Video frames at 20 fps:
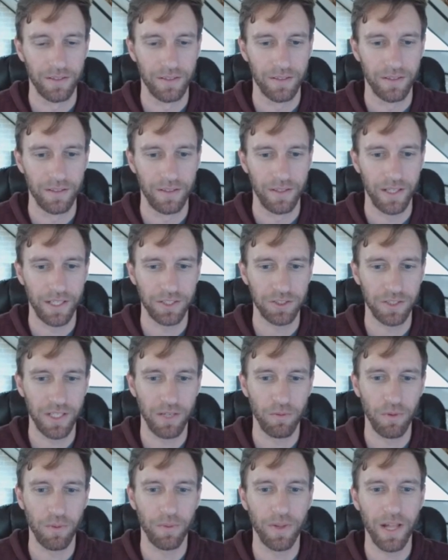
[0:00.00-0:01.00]
Next round
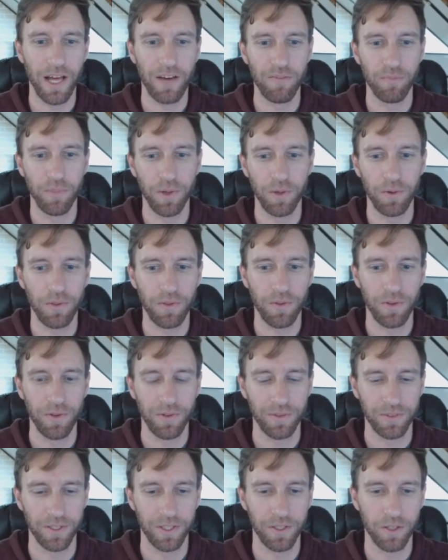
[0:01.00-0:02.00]
we will have both
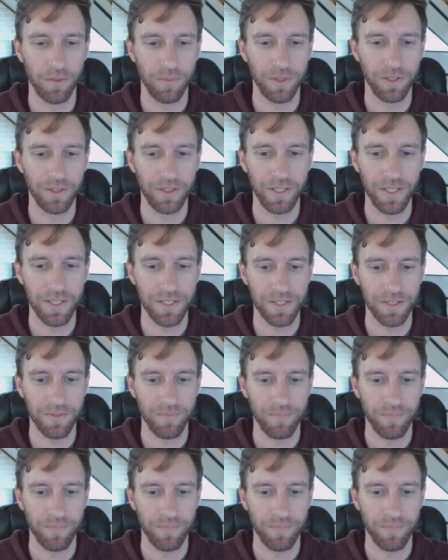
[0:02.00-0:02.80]
leader abilities